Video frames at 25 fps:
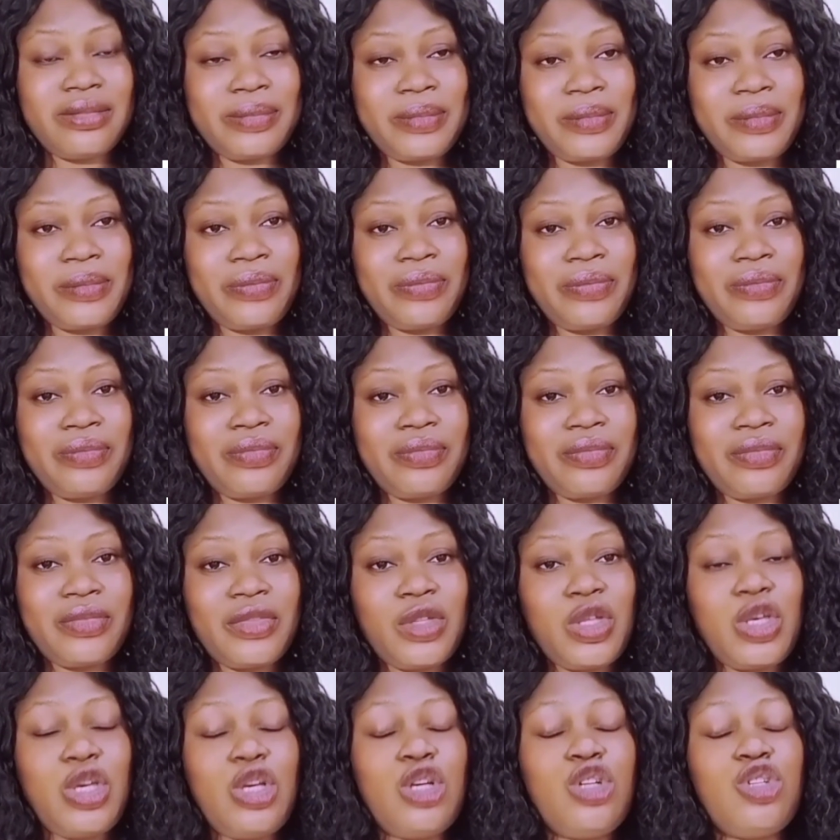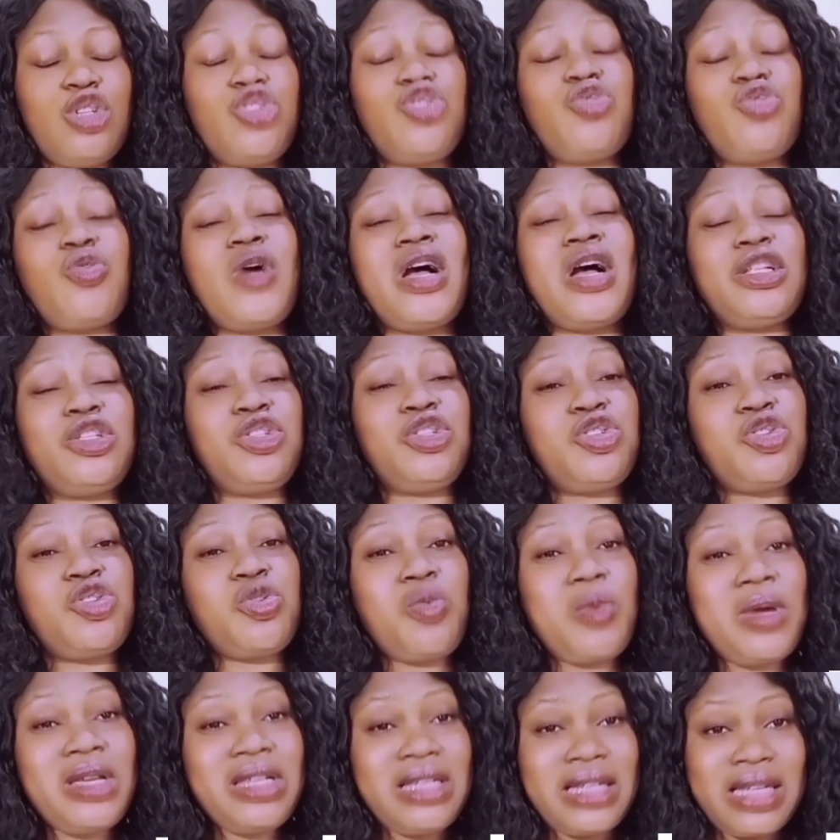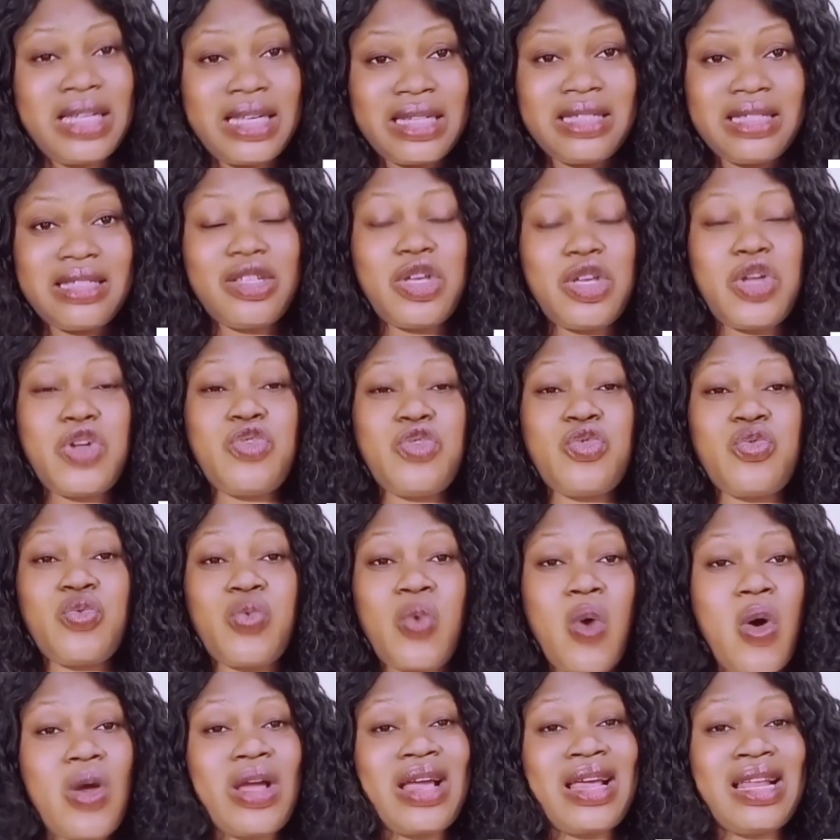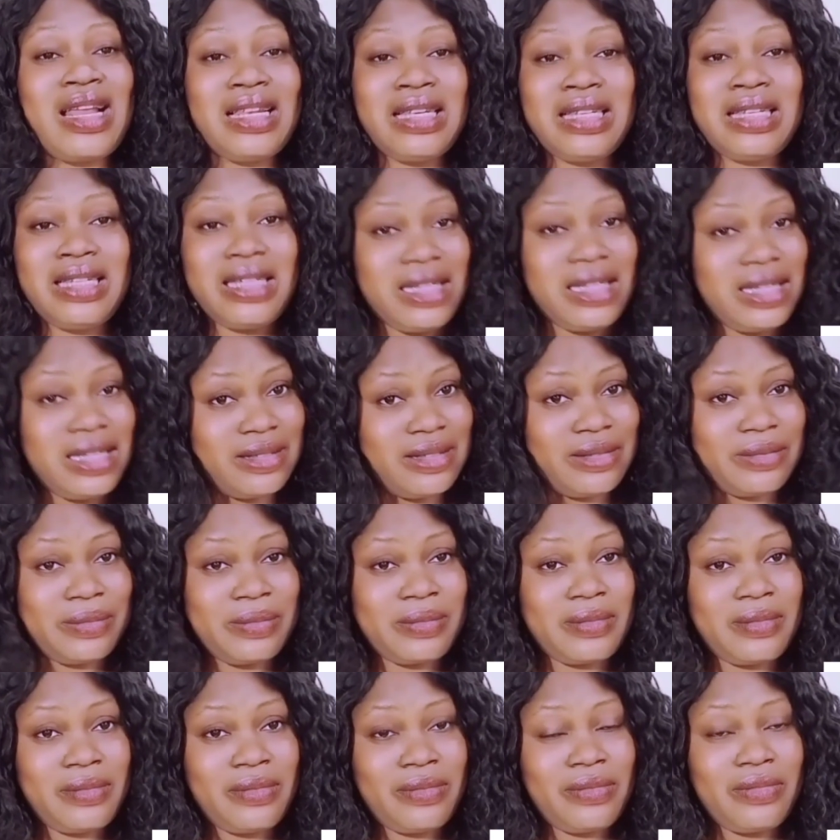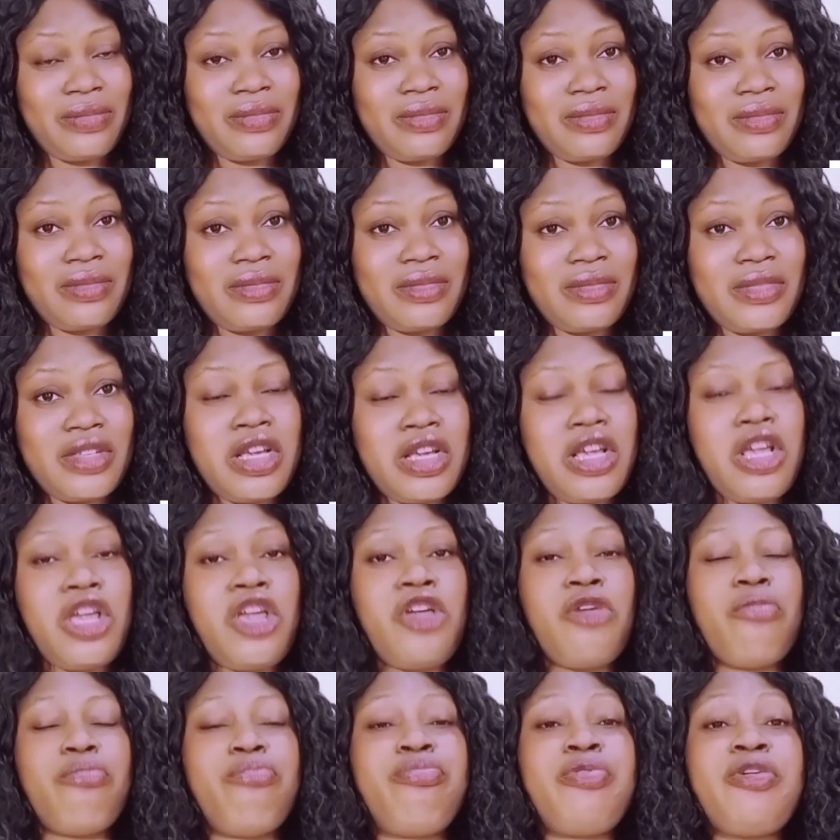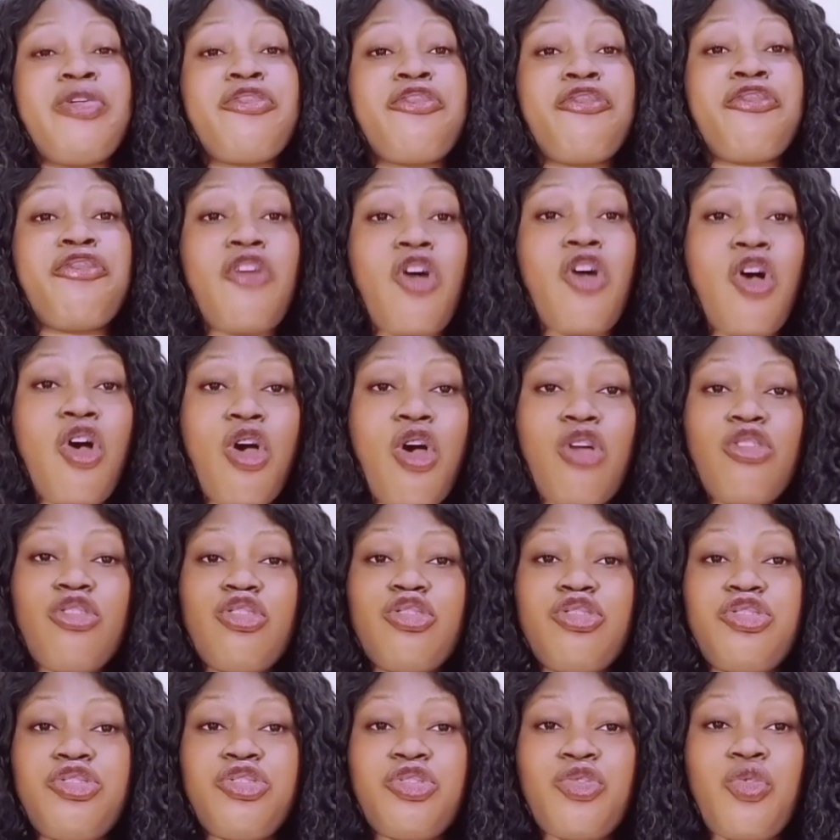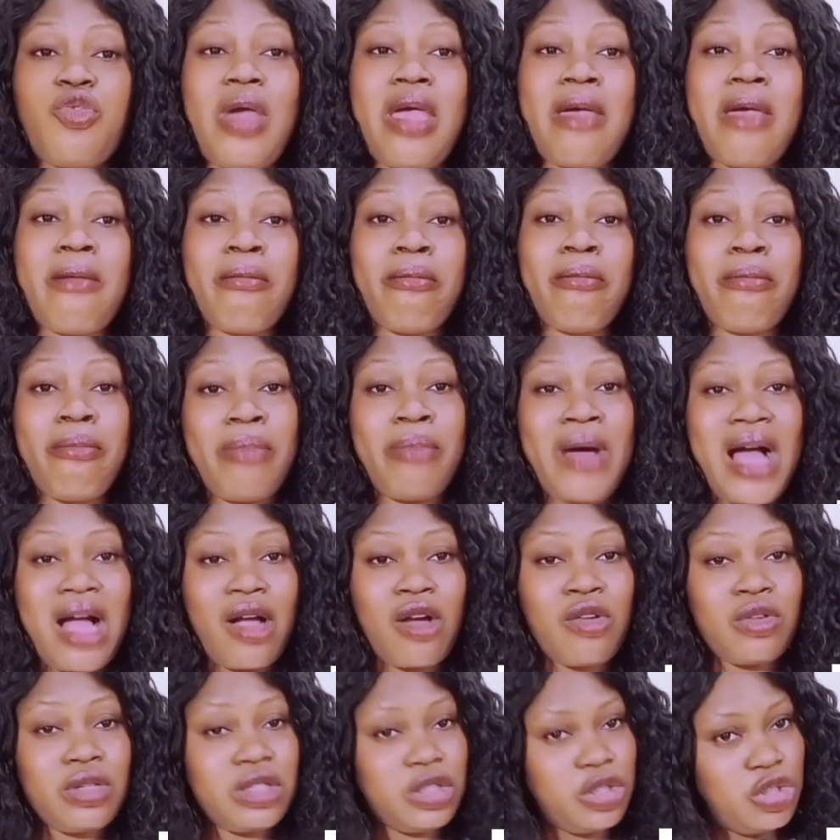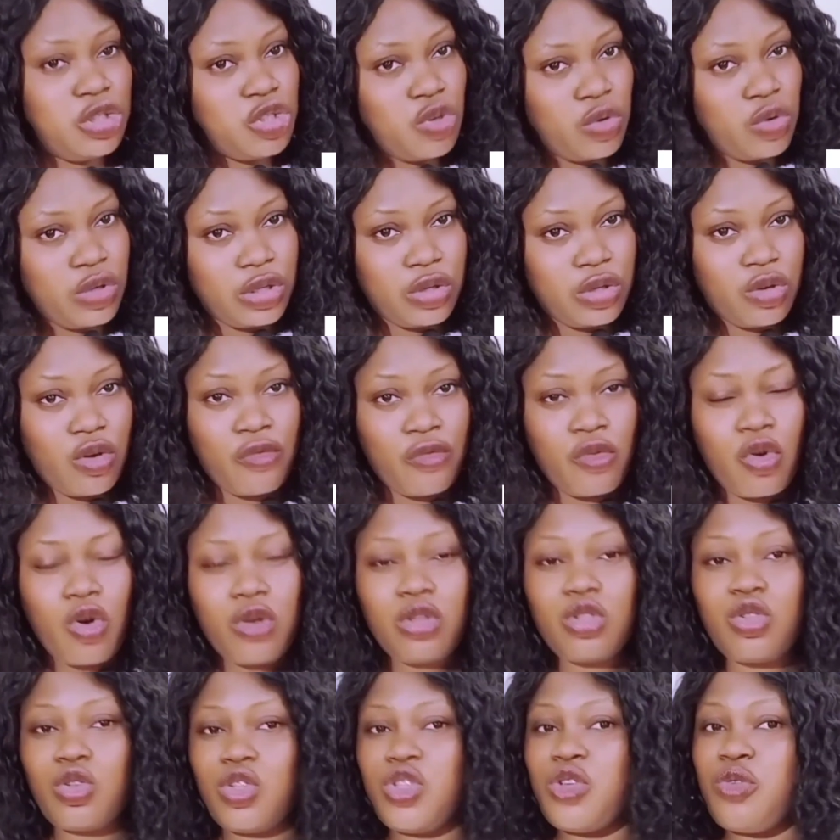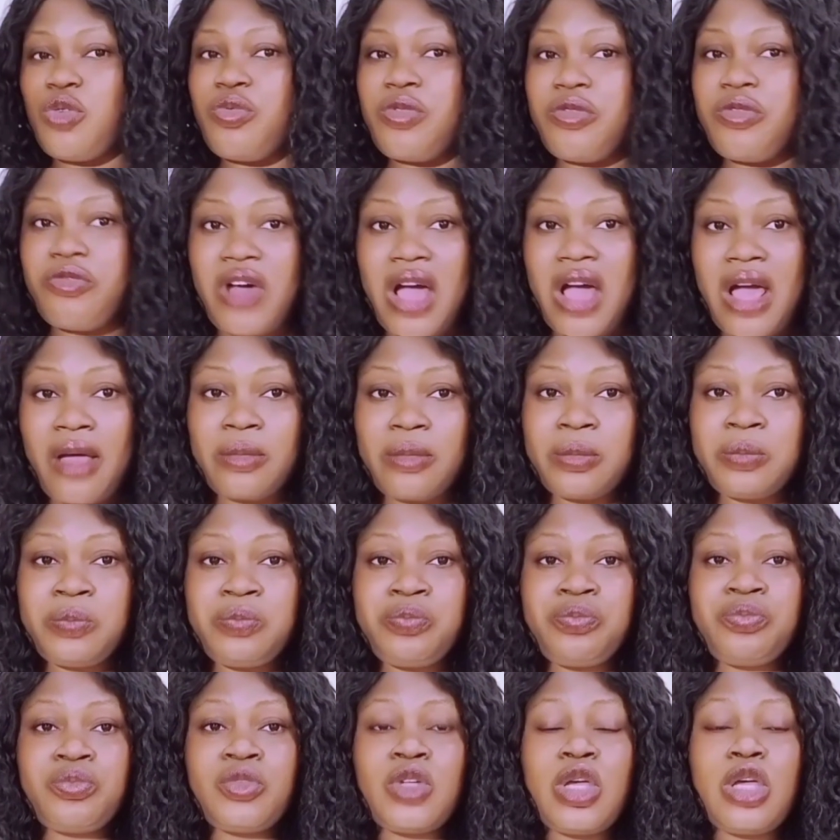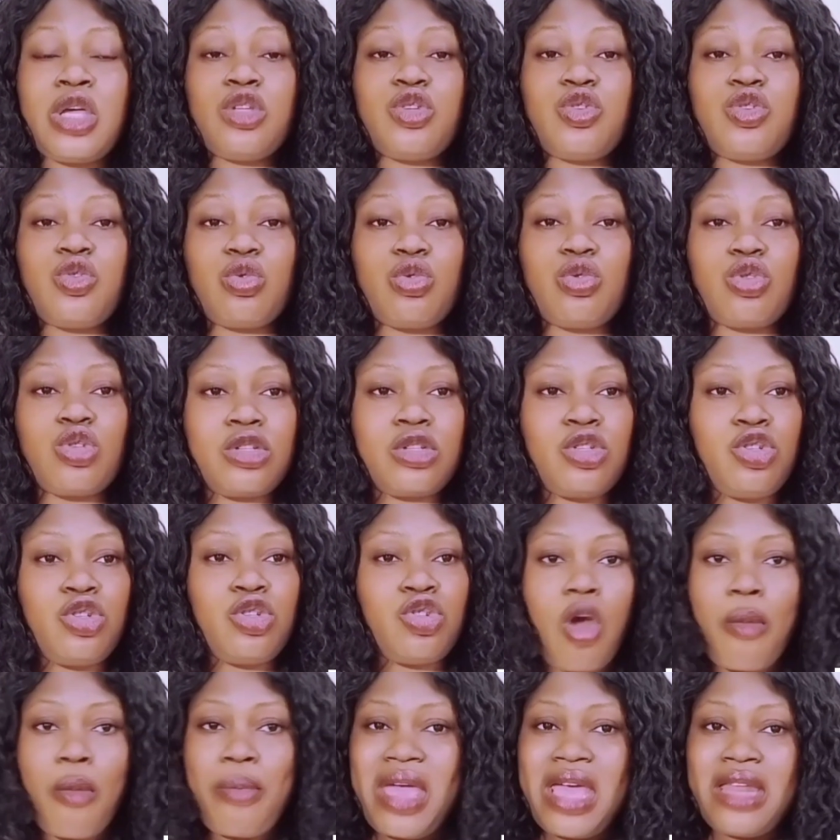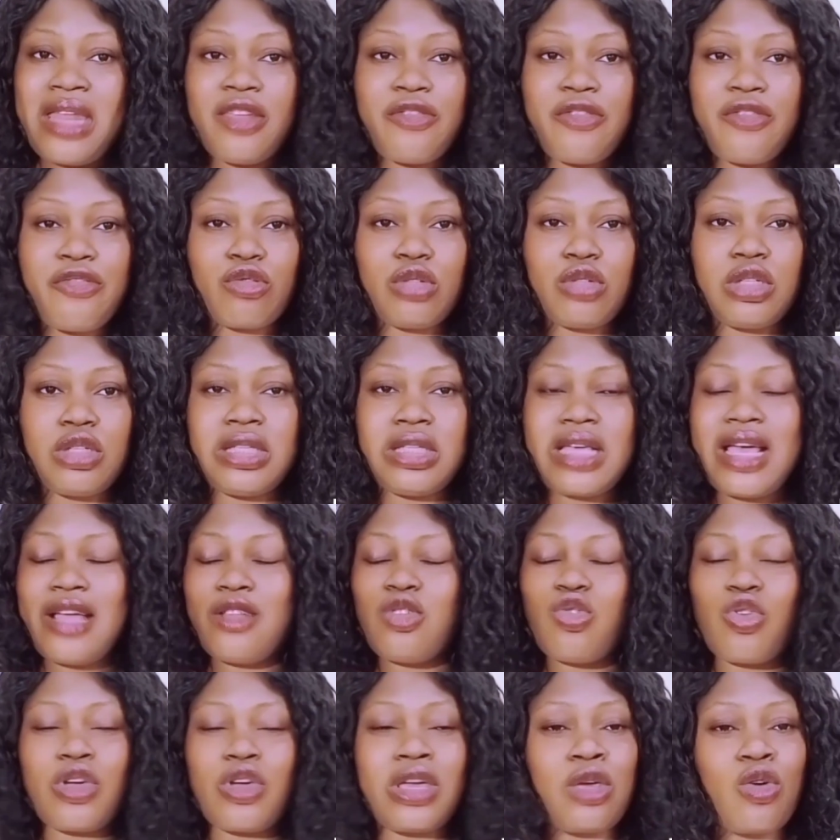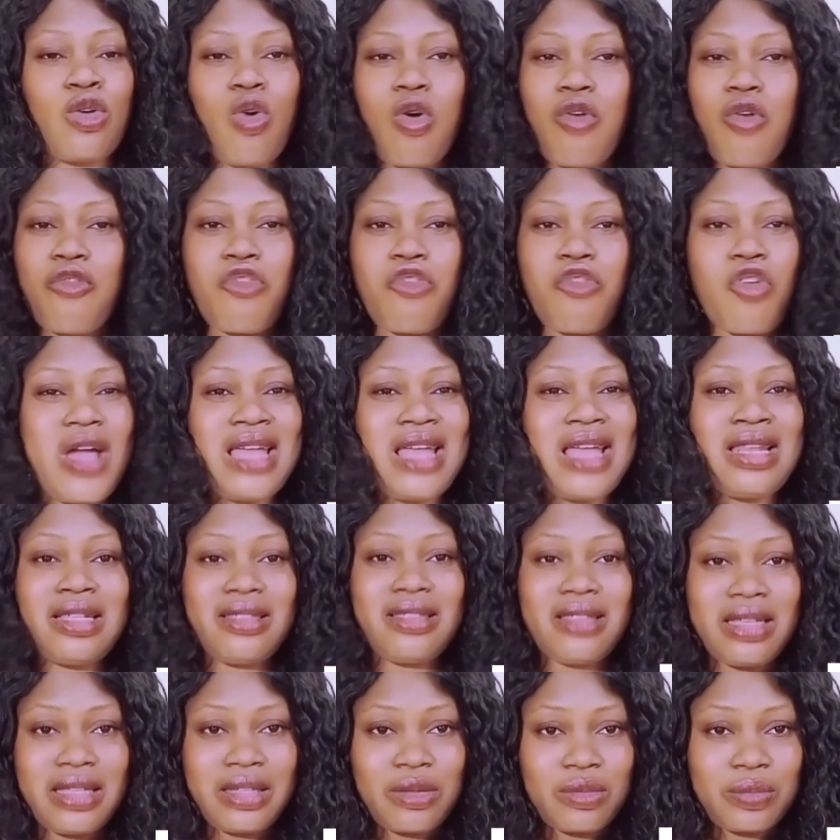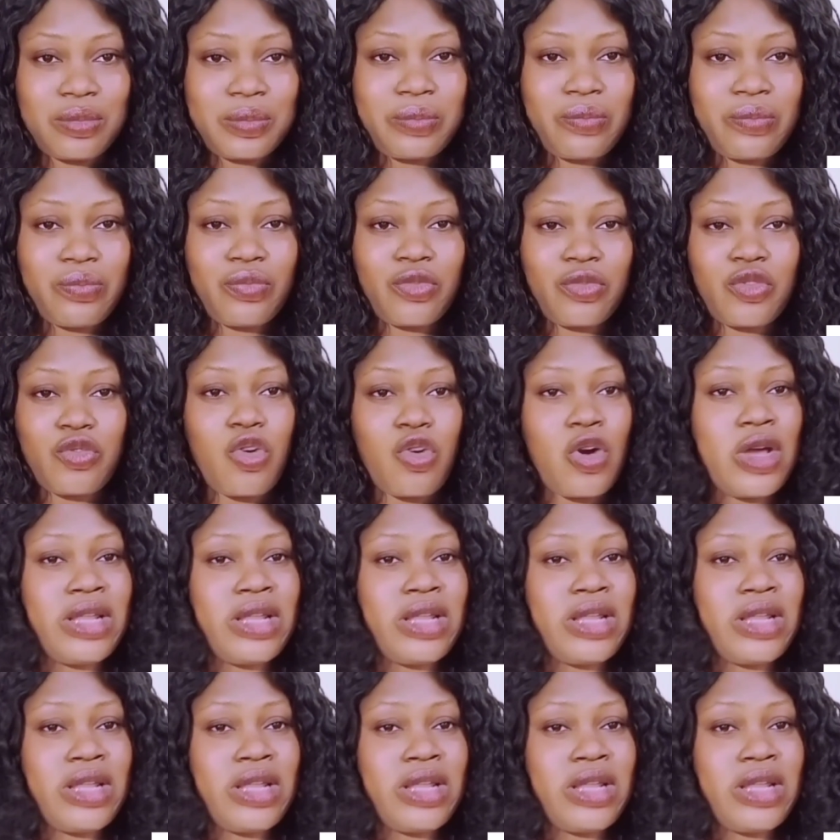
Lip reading: You are doing it wrongly. Before you embark on the journey of going to the river to drop any fruit there, to go for anything, for any prayers,